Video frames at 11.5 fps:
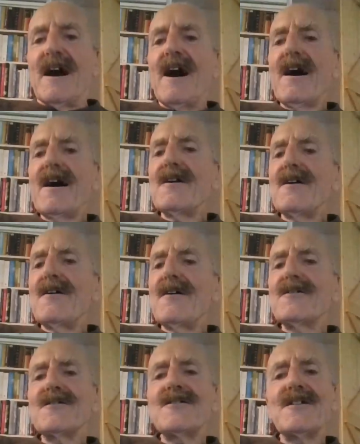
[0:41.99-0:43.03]
I
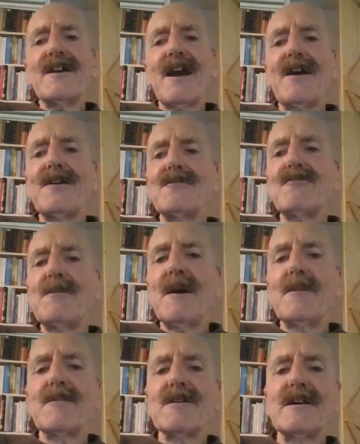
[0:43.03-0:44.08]
honestly cannot
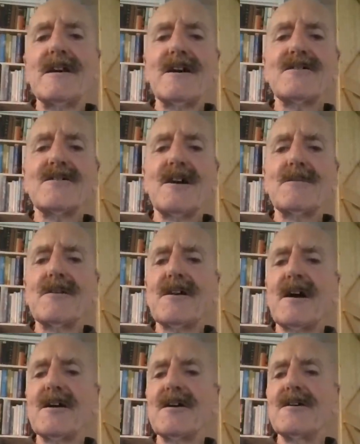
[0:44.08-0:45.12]
remember the last time that
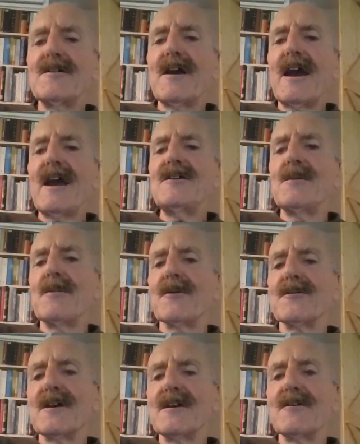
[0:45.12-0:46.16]
I heard
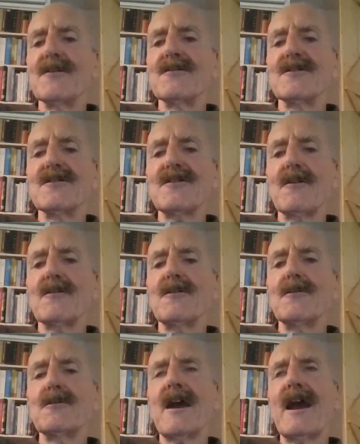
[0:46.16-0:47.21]
anybody use the
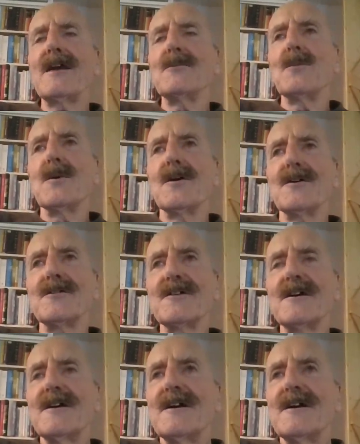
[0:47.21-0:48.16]
so-called N-word.